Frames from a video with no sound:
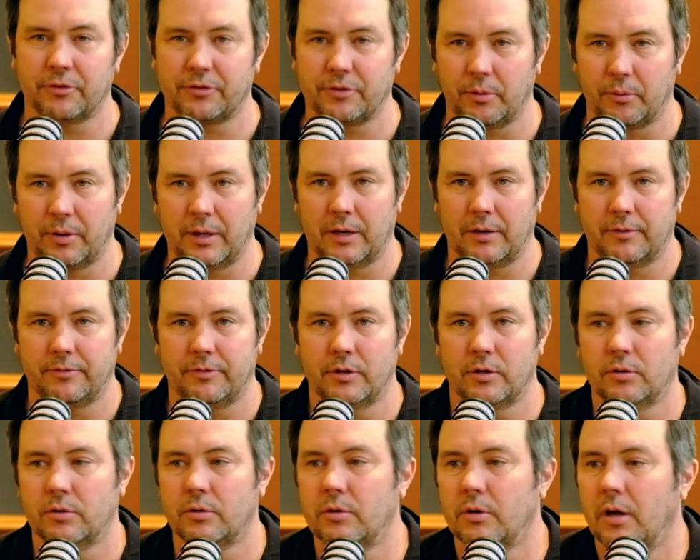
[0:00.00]
So we
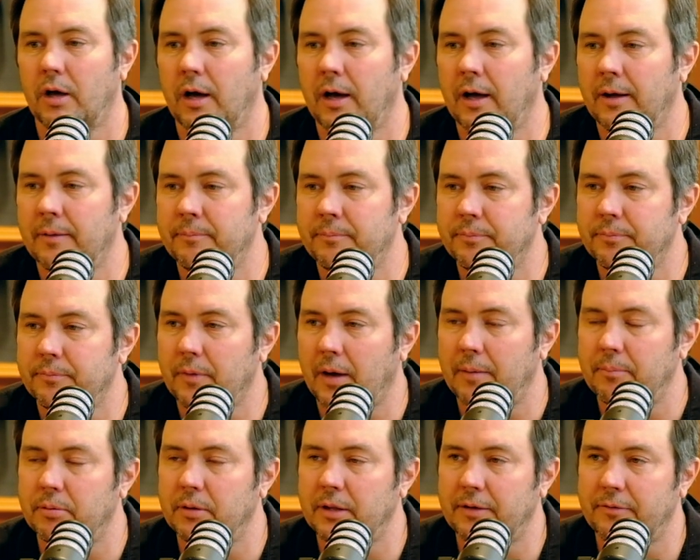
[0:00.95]
interviewed, um, I
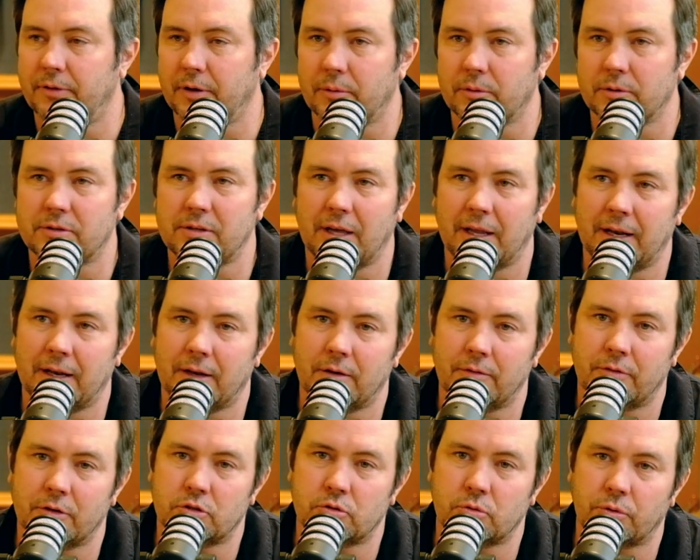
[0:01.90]
believe there were 10
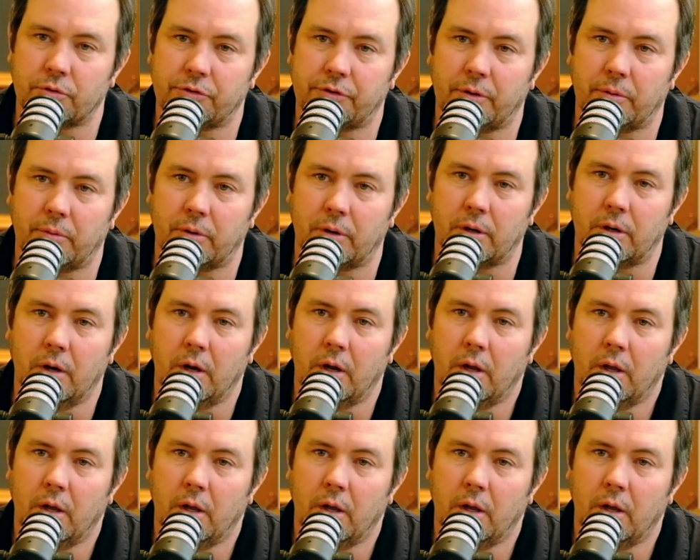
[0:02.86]
individuals that were